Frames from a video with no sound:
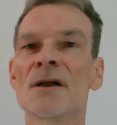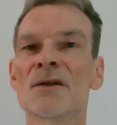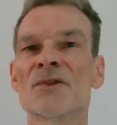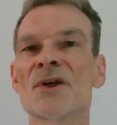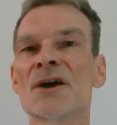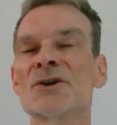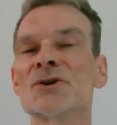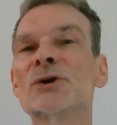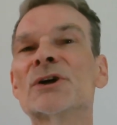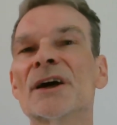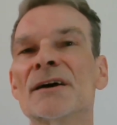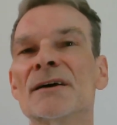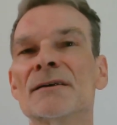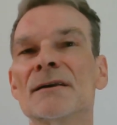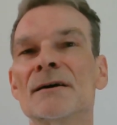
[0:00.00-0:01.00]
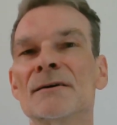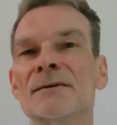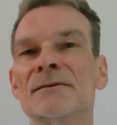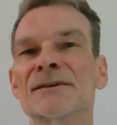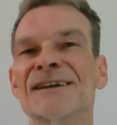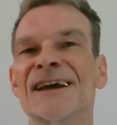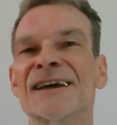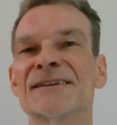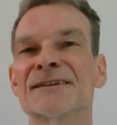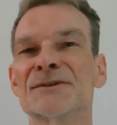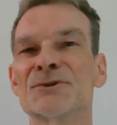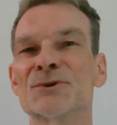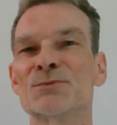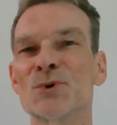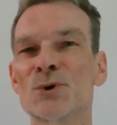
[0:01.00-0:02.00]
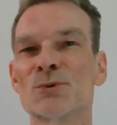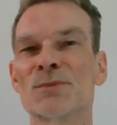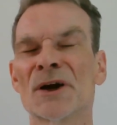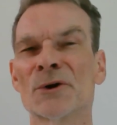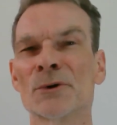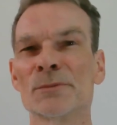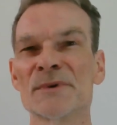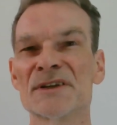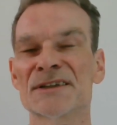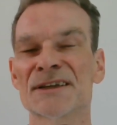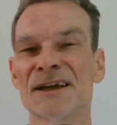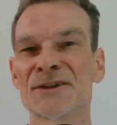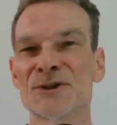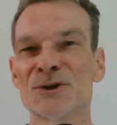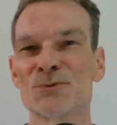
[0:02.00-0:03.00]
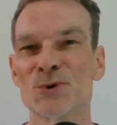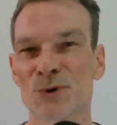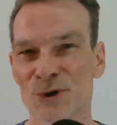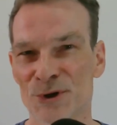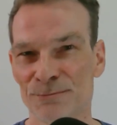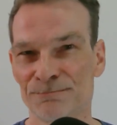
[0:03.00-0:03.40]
then you can get the book. By all means, get the book.